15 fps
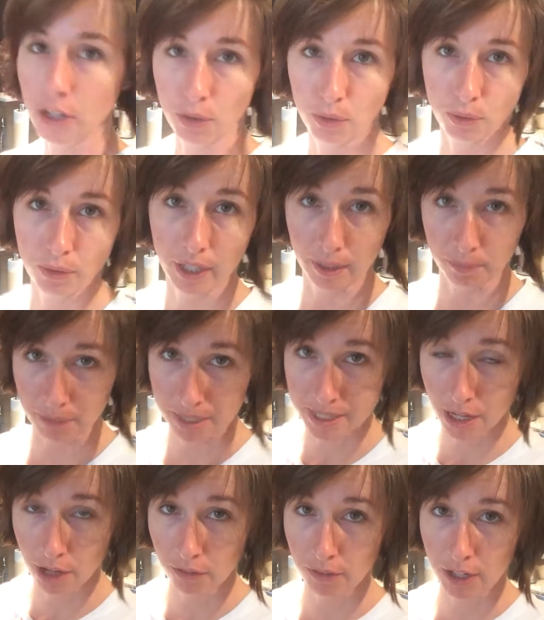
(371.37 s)
know, like
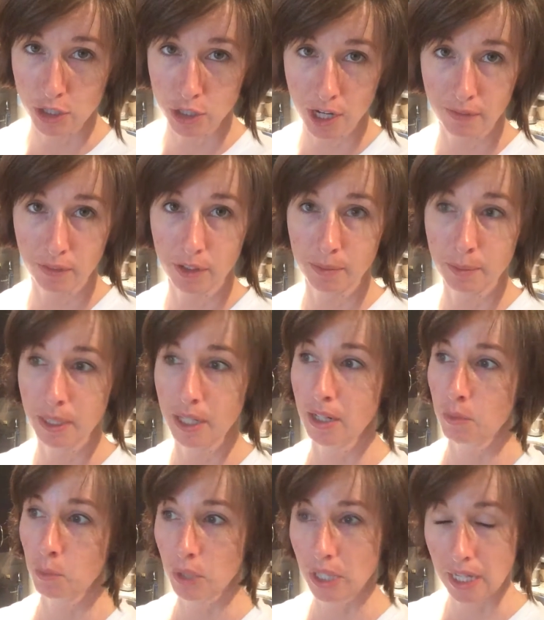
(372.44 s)
myself, I travel a
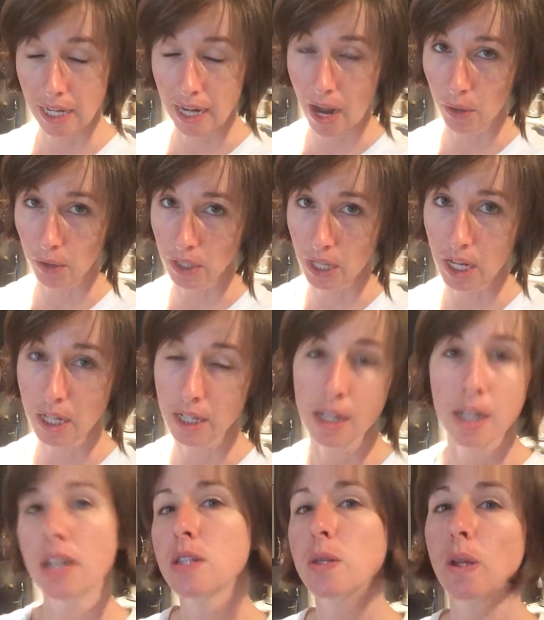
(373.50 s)
bit, we eat out a lot,
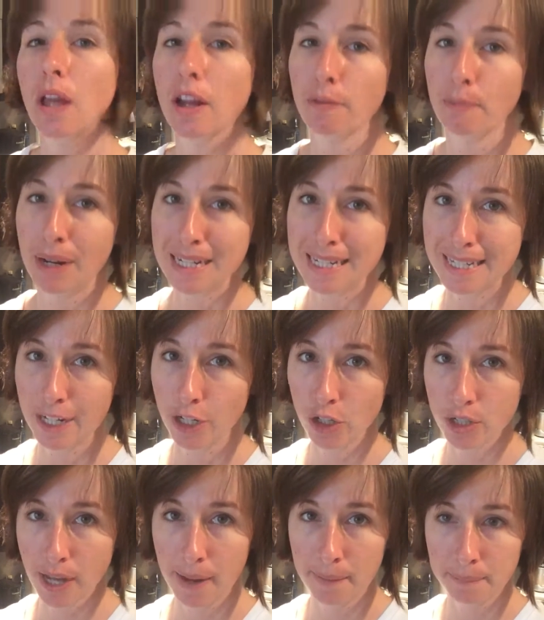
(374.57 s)
so a lot of my
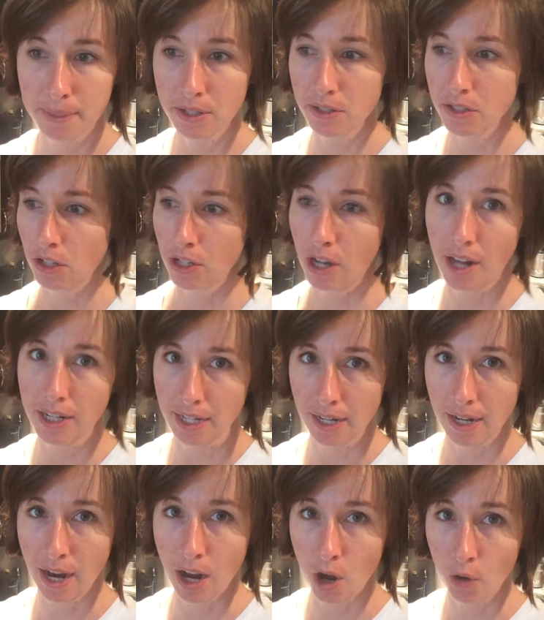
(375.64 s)
dinner time meals are not
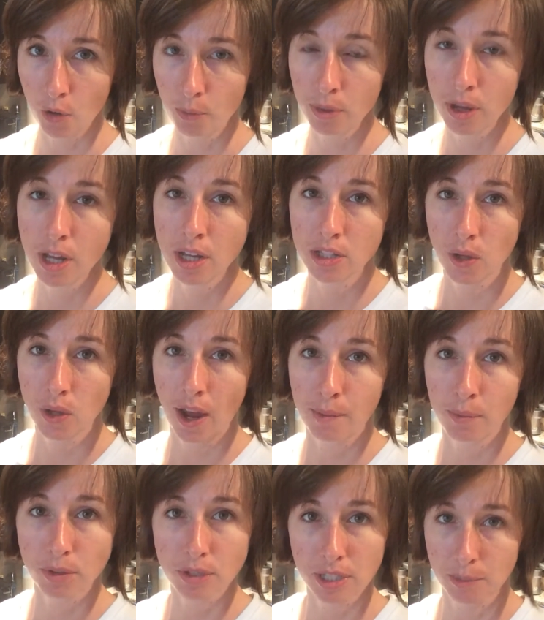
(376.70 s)
eaten at home, so I
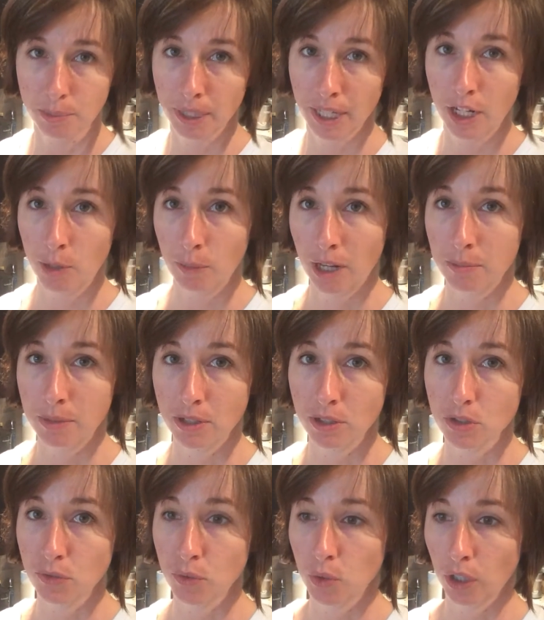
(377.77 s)
mostly plan all my
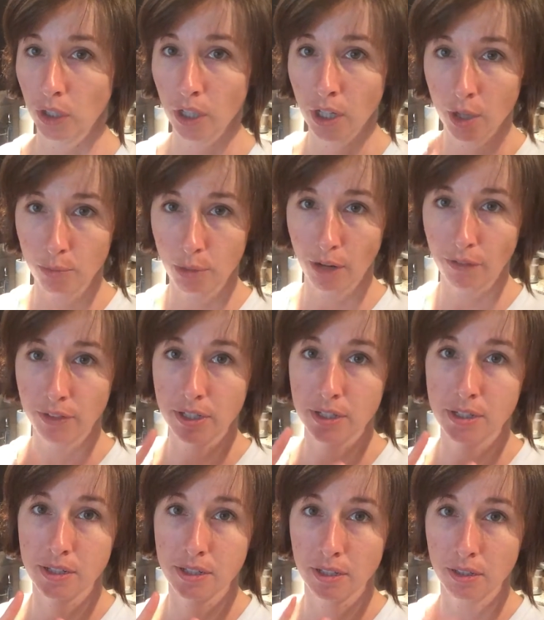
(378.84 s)
meals for
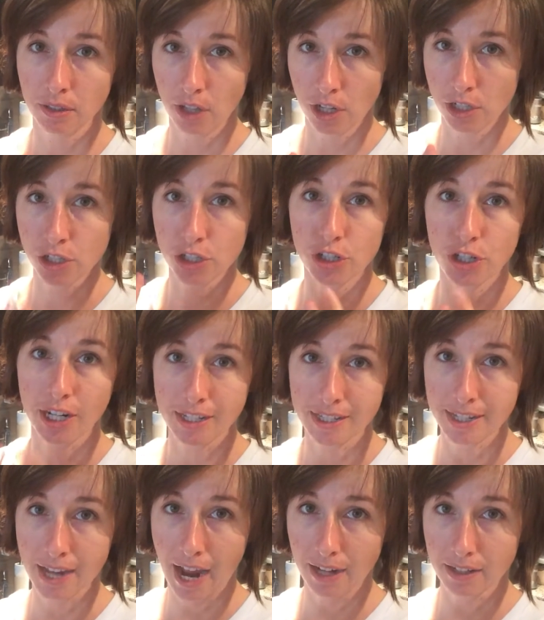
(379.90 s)
breakfast, lunch, and
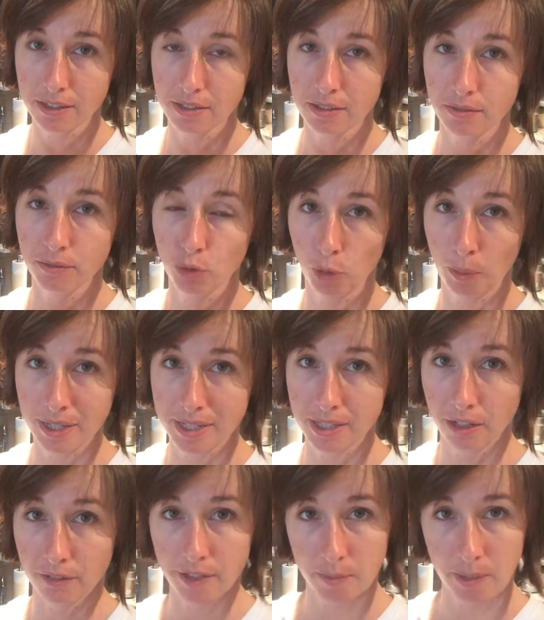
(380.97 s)
snacks for
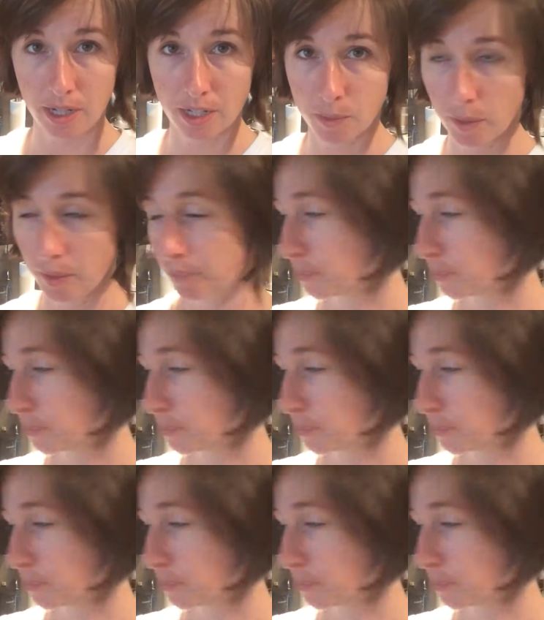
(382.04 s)
myself and my husband.